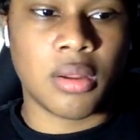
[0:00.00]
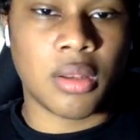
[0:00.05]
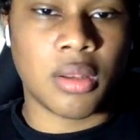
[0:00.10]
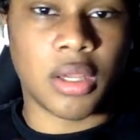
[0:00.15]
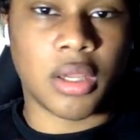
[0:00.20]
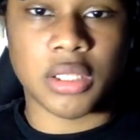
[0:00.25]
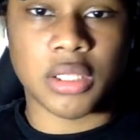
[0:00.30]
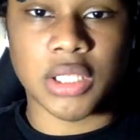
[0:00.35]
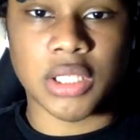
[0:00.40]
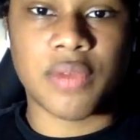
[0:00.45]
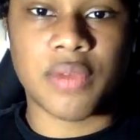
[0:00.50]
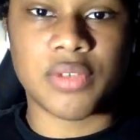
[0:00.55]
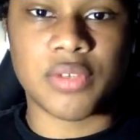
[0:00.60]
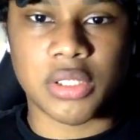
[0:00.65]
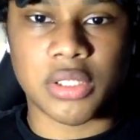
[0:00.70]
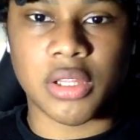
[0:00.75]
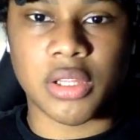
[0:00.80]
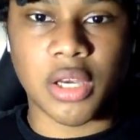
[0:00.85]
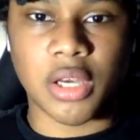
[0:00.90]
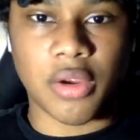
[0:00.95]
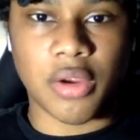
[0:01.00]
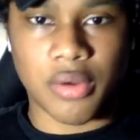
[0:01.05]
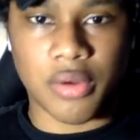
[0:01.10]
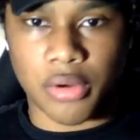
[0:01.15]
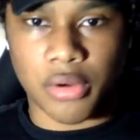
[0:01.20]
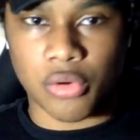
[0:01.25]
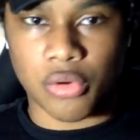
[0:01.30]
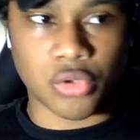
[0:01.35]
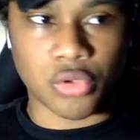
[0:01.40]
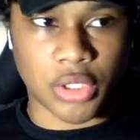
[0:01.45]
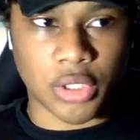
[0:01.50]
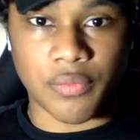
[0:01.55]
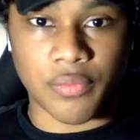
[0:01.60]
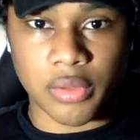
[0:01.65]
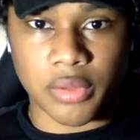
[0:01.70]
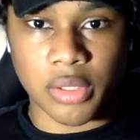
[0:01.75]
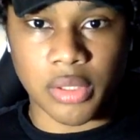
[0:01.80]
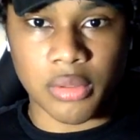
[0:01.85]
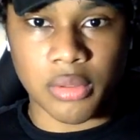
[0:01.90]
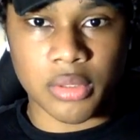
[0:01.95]
Like, because obviously the narrator knows
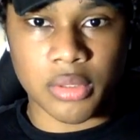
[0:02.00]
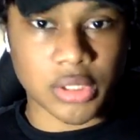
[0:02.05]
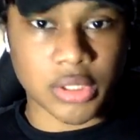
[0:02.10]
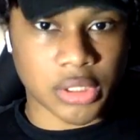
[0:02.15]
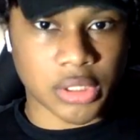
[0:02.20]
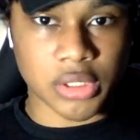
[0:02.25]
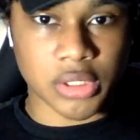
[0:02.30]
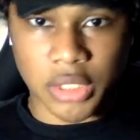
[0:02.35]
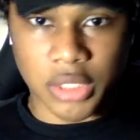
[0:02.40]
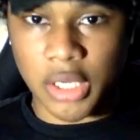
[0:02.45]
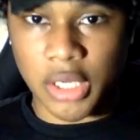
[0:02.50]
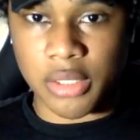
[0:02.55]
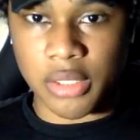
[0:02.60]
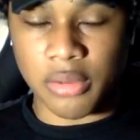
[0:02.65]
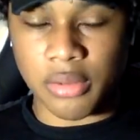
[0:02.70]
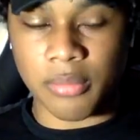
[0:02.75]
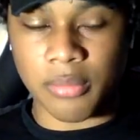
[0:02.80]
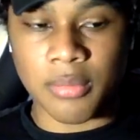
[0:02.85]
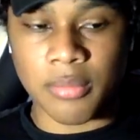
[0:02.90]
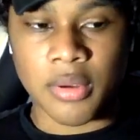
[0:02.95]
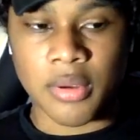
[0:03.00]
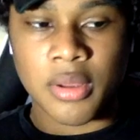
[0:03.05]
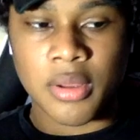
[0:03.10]
everything because he is guiding them.